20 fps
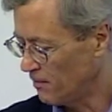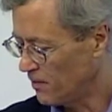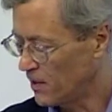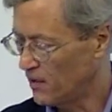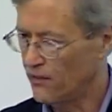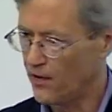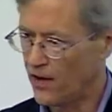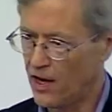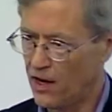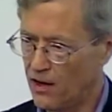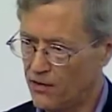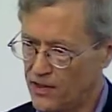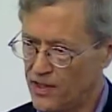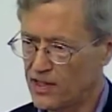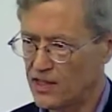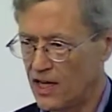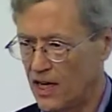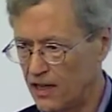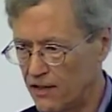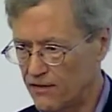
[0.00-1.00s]
but of how
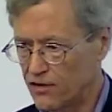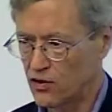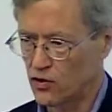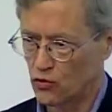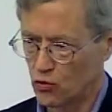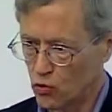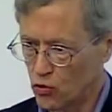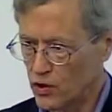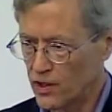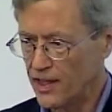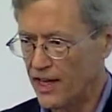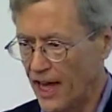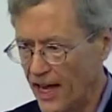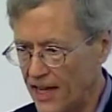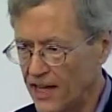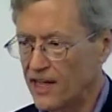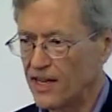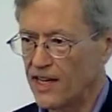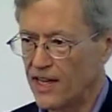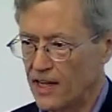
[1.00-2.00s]
these kind of story
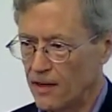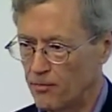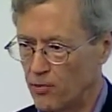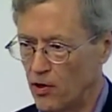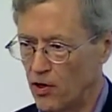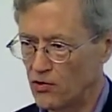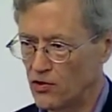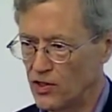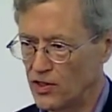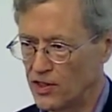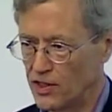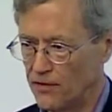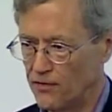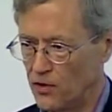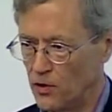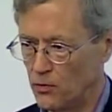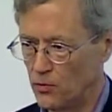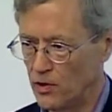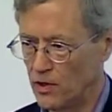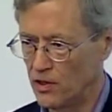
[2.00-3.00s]
editing approaches, if
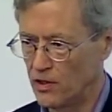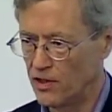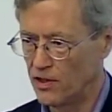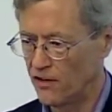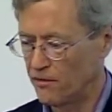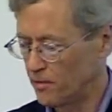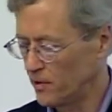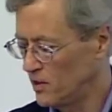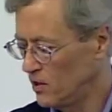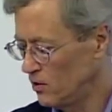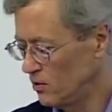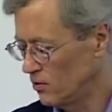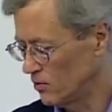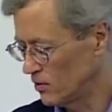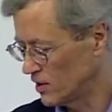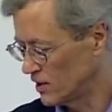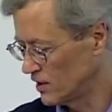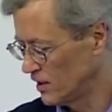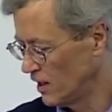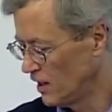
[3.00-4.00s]
you will, have been
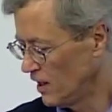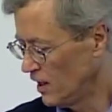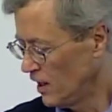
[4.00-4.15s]
used.